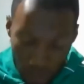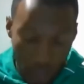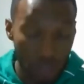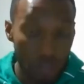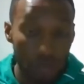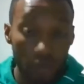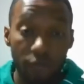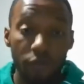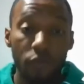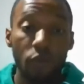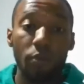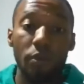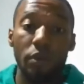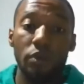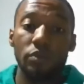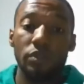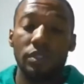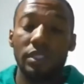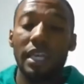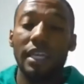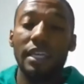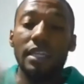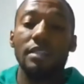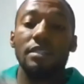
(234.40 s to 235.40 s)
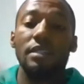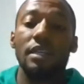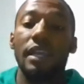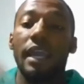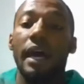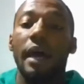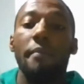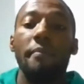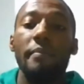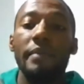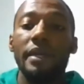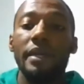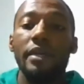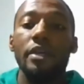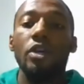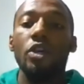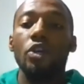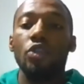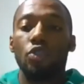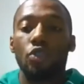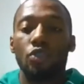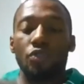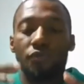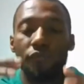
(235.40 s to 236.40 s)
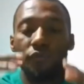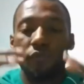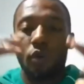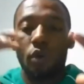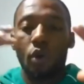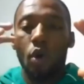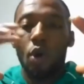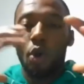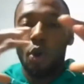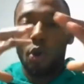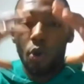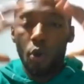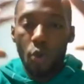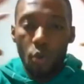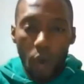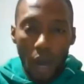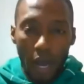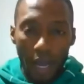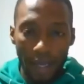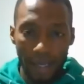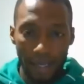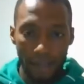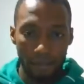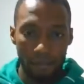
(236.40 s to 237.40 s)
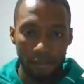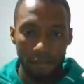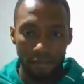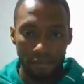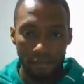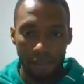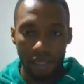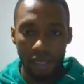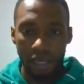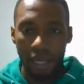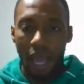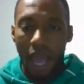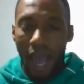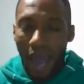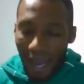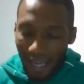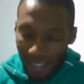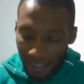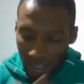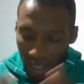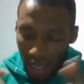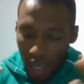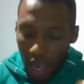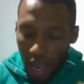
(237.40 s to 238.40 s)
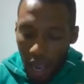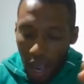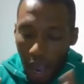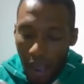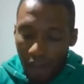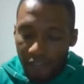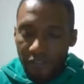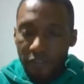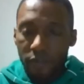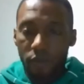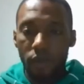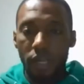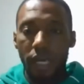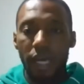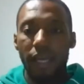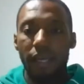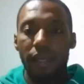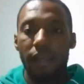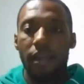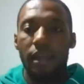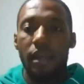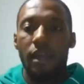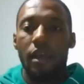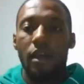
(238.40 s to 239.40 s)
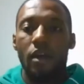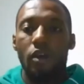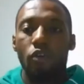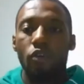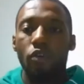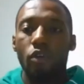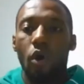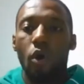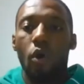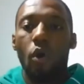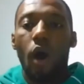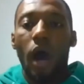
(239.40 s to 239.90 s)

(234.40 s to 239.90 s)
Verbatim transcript: first and foremost, they need to like me just for who I am. Yeah, I I feel like you